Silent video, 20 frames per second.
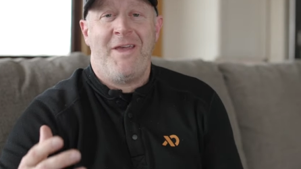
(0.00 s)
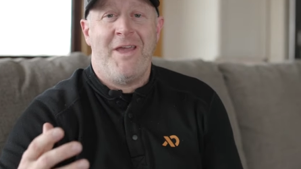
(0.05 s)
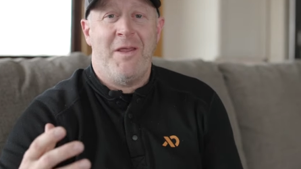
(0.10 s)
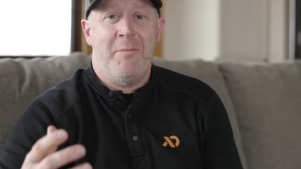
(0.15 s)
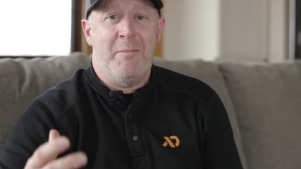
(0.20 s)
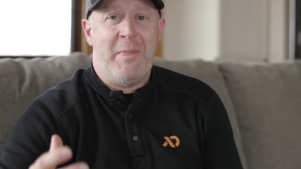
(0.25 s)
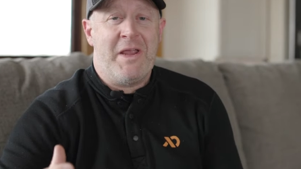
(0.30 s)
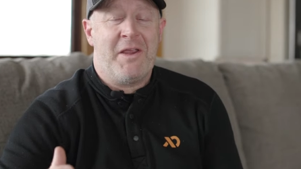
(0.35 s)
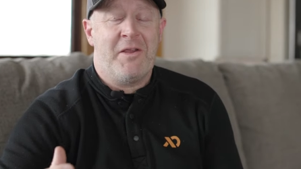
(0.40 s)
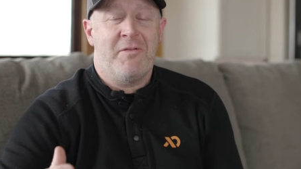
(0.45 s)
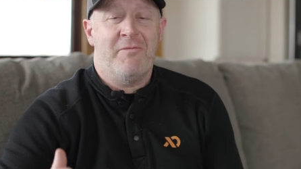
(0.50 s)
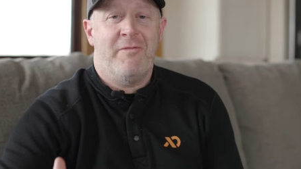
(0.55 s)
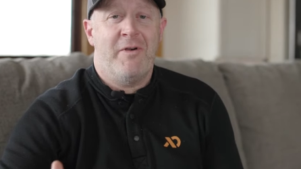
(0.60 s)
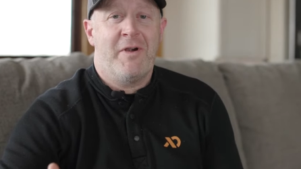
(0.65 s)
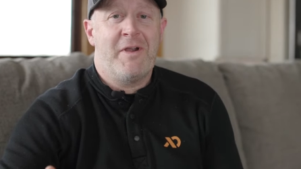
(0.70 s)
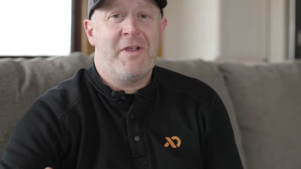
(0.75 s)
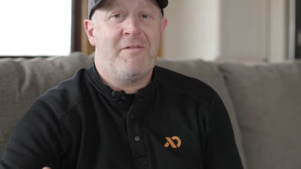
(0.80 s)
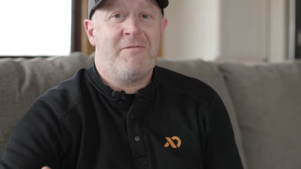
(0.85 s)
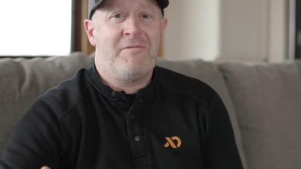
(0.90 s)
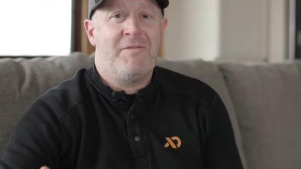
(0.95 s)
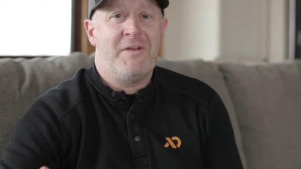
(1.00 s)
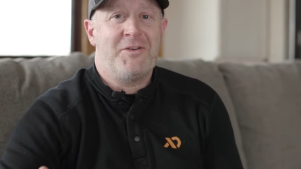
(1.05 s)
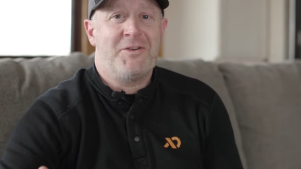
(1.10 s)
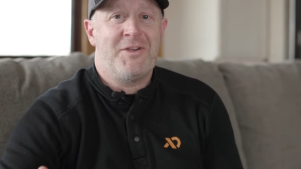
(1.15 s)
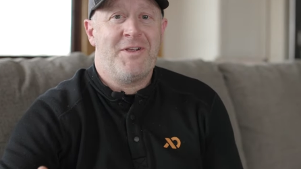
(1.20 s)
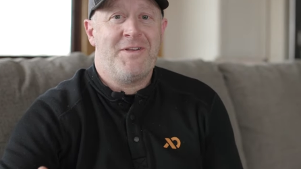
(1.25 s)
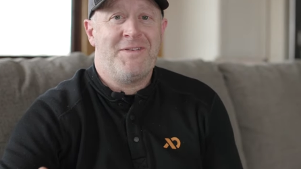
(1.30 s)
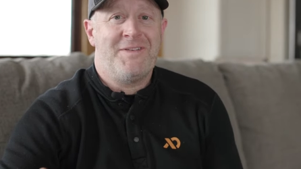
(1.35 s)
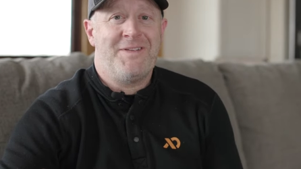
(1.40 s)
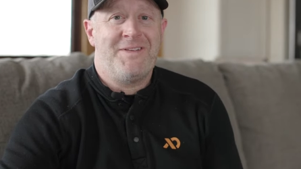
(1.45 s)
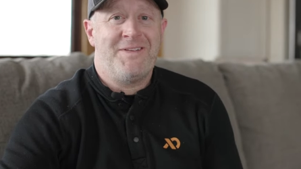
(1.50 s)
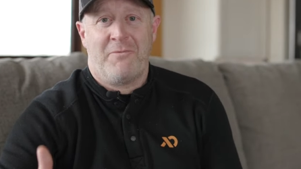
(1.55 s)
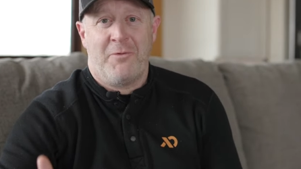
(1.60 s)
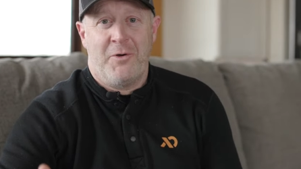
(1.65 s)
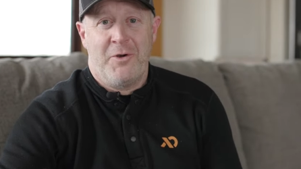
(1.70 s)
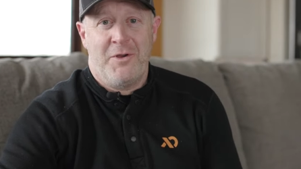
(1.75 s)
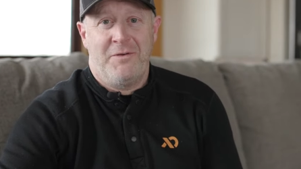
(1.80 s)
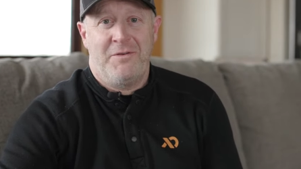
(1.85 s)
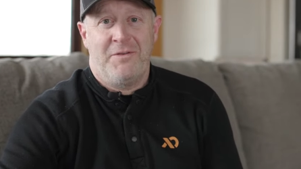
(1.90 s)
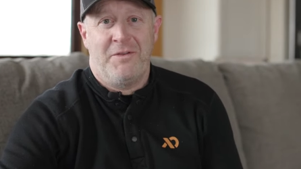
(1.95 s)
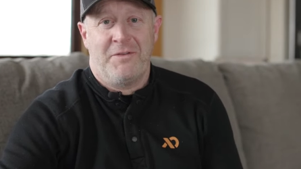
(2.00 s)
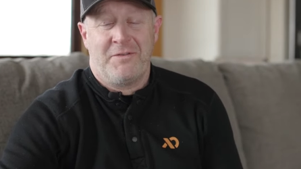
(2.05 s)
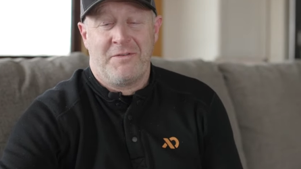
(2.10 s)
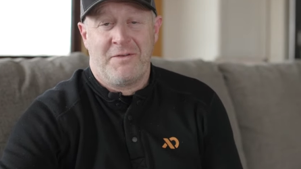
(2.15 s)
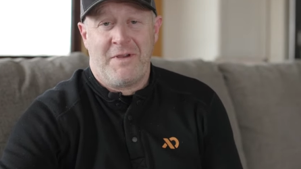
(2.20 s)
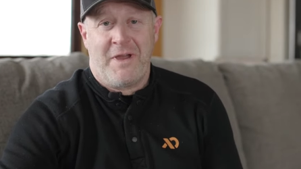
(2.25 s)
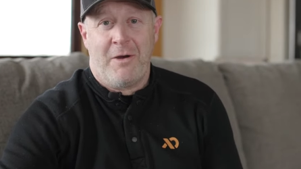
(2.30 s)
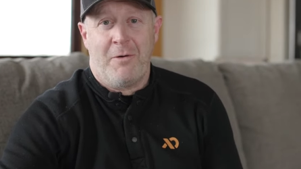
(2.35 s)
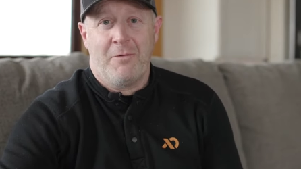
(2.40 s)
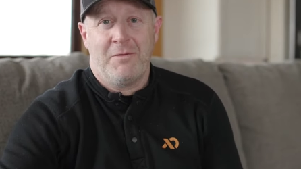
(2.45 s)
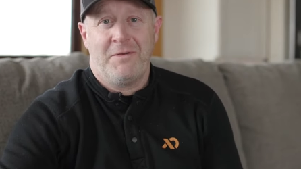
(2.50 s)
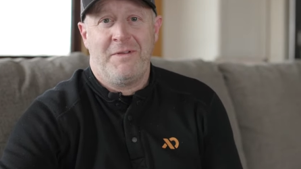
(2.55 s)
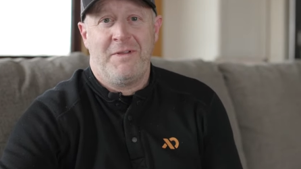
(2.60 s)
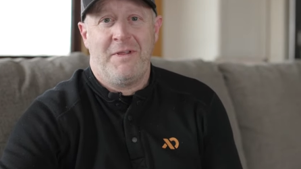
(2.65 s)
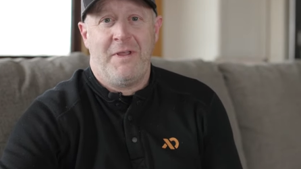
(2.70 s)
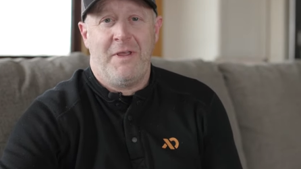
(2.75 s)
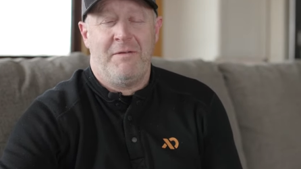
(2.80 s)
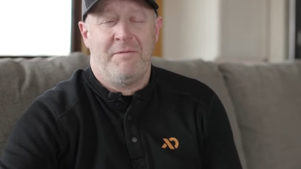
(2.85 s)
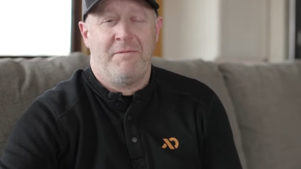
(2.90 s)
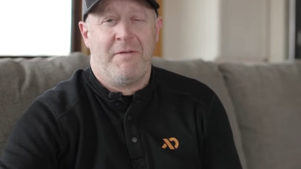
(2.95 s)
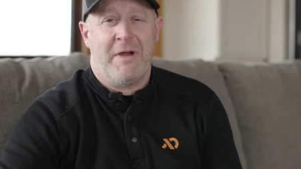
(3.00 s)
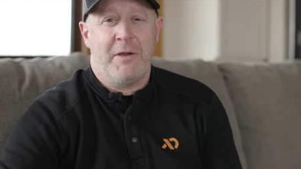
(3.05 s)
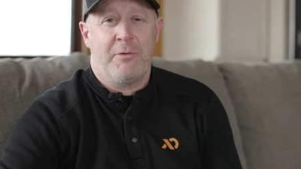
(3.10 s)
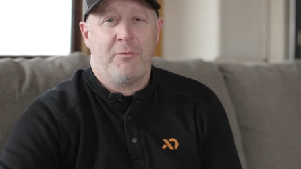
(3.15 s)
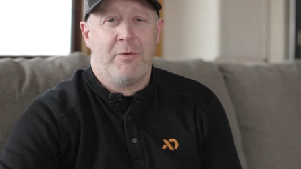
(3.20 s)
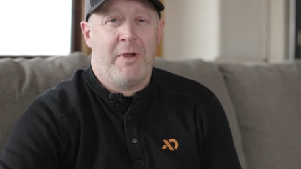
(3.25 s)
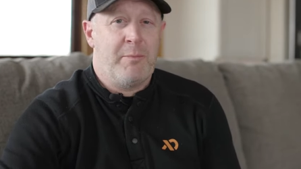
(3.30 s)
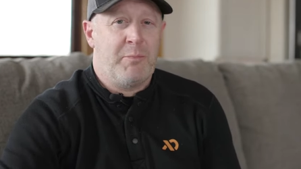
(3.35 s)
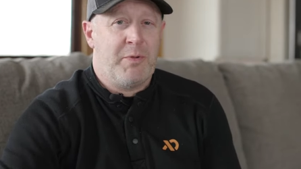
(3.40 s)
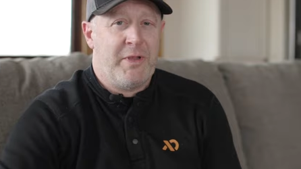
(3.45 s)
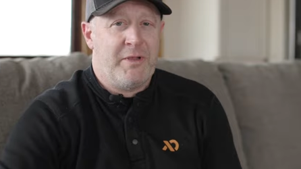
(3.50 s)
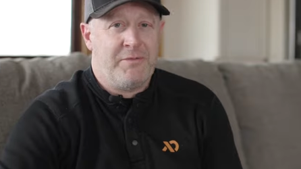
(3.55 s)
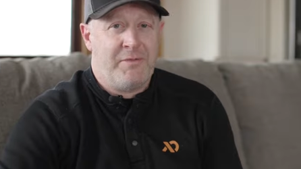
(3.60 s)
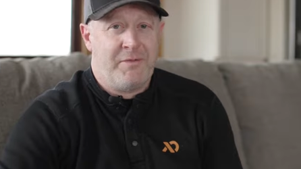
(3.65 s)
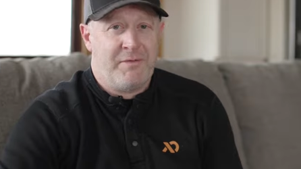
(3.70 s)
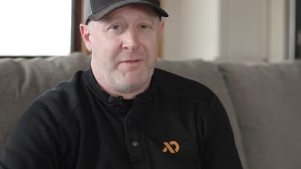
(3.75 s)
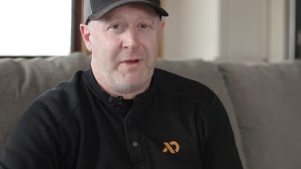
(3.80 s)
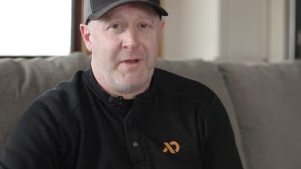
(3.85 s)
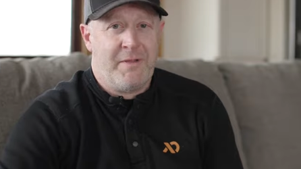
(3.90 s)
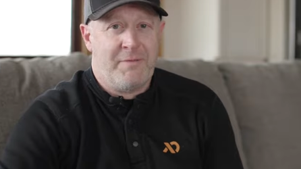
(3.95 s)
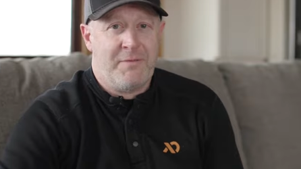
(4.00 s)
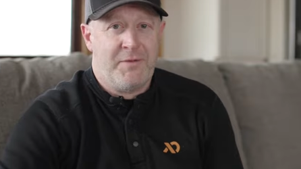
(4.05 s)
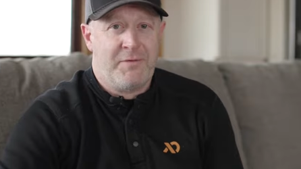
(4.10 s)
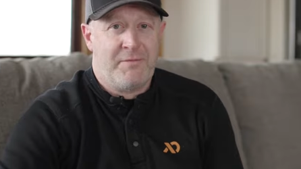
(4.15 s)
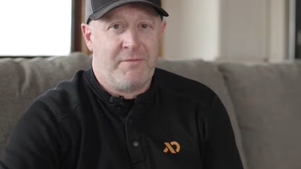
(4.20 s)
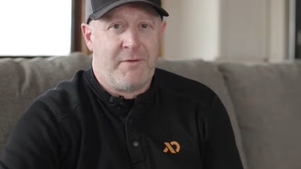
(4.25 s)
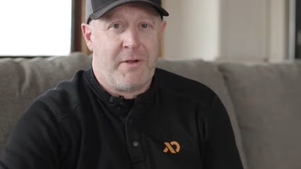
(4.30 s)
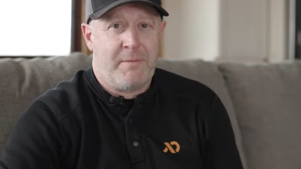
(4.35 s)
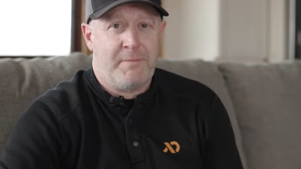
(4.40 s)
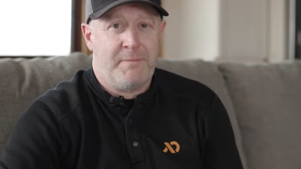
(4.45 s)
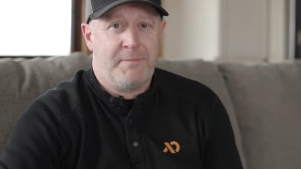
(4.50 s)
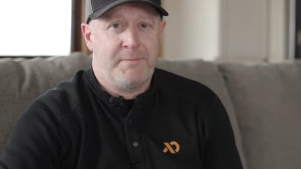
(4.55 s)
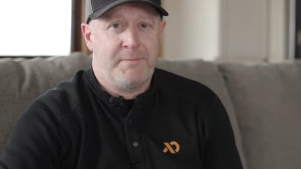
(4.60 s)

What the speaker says: and make it very efficient for you to scout and find great places to hunt this fall.